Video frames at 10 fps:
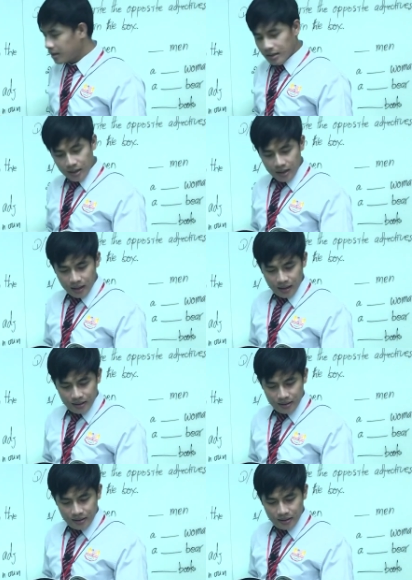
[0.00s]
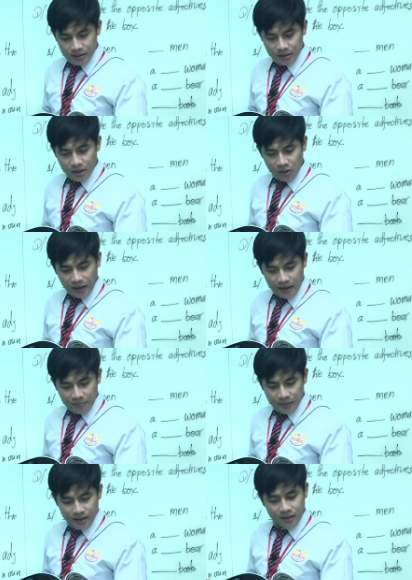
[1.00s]
uh, she looked
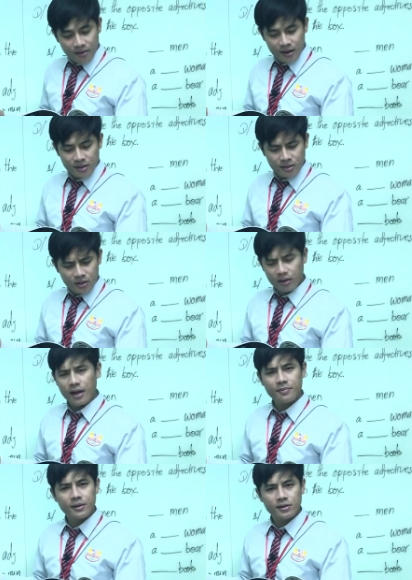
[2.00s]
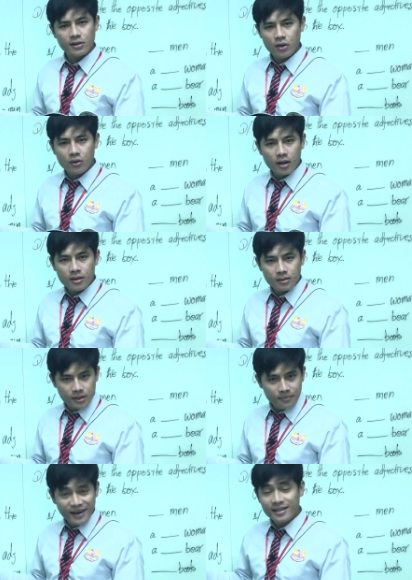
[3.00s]
happy, right? She looked happy. So uh,
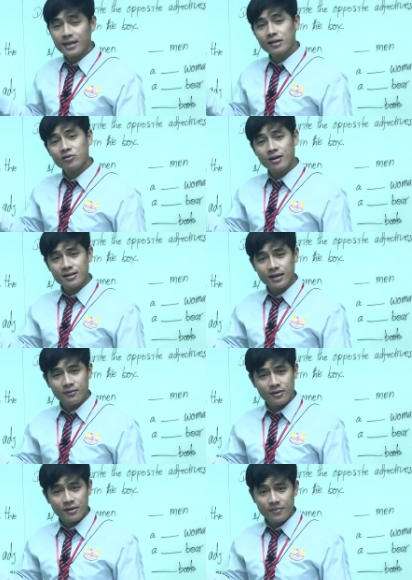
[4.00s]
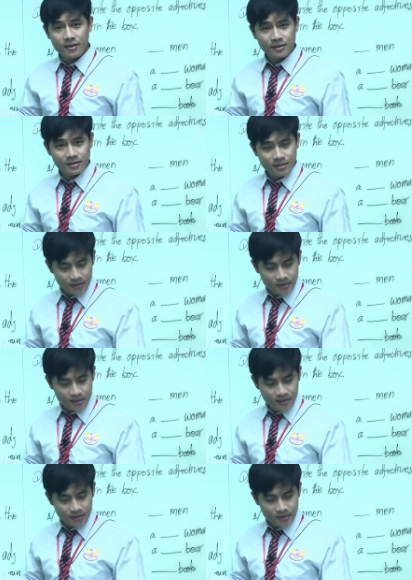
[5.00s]
she might be interesting with some things.